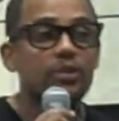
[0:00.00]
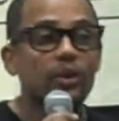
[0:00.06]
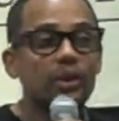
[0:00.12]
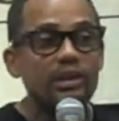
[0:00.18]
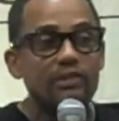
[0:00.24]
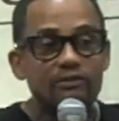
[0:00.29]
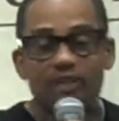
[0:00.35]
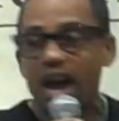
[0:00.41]

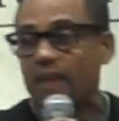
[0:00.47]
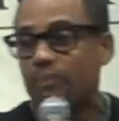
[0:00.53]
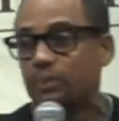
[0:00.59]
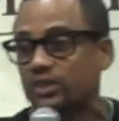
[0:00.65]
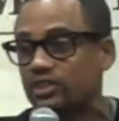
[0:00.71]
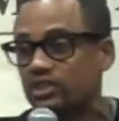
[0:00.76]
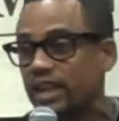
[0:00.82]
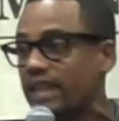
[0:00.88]
35%.
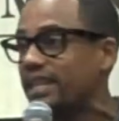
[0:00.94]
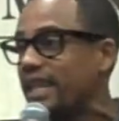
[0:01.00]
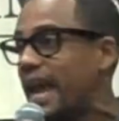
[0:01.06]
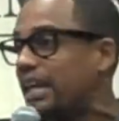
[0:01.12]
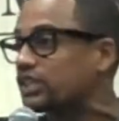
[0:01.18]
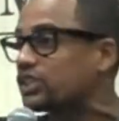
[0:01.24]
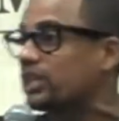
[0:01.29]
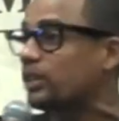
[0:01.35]

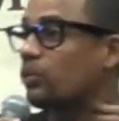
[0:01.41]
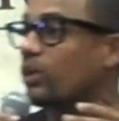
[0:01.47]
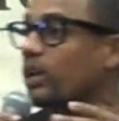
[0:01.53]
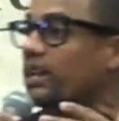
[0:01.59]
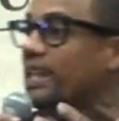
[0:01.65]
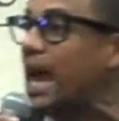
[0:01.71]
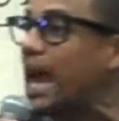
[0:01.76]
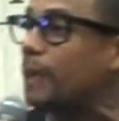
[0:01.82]
Nationally,
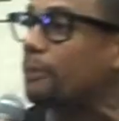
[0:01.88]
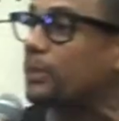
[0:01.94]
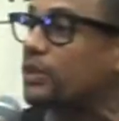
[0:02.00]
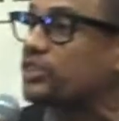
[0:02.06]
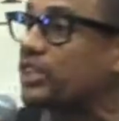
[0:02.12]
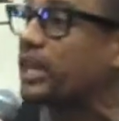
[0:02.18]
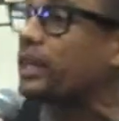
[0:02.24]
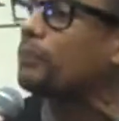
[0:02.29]
we're at 9%
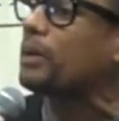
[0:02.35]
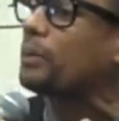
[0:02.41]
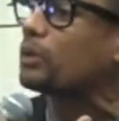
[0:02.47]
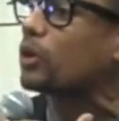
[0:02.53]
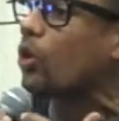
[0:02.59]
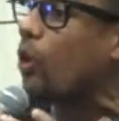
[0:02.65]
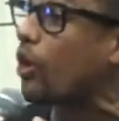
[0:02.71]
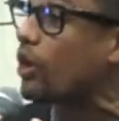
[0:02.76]
and
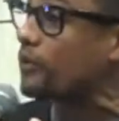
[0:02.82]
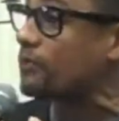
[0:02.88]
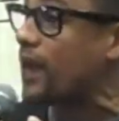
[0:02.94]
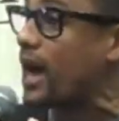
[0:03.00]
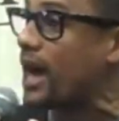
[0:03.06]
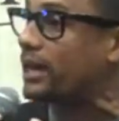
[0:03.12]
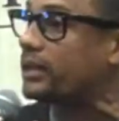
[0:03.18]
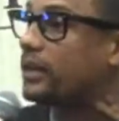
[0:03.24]
people are
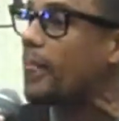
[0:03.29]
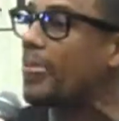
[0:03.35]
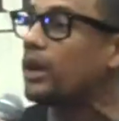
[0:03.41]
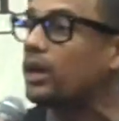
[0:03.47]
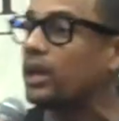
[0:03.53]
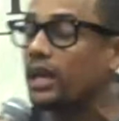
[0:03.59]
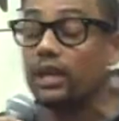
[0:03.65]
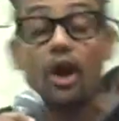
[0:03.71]
horrified.
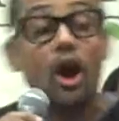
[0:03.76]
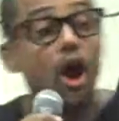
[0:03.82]
In